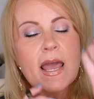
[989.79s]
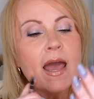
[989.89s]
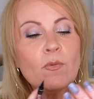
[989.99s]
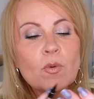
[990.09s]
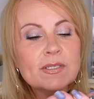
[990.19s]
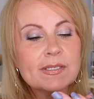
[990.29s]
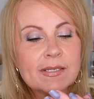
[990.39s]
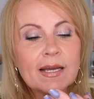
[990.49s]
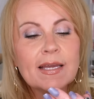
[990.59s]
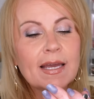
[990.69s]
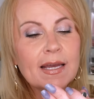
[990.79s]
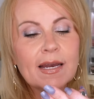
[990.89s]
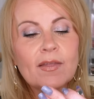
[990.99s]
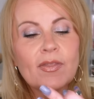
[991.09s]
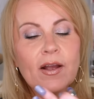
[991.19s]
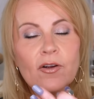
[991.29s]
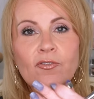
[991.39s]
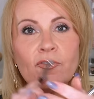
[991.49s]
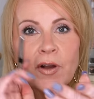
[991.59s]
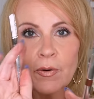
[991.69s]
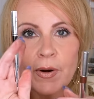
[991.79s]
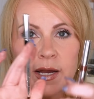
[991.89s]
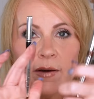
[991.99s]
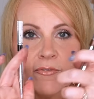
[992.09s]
And once again, they are very,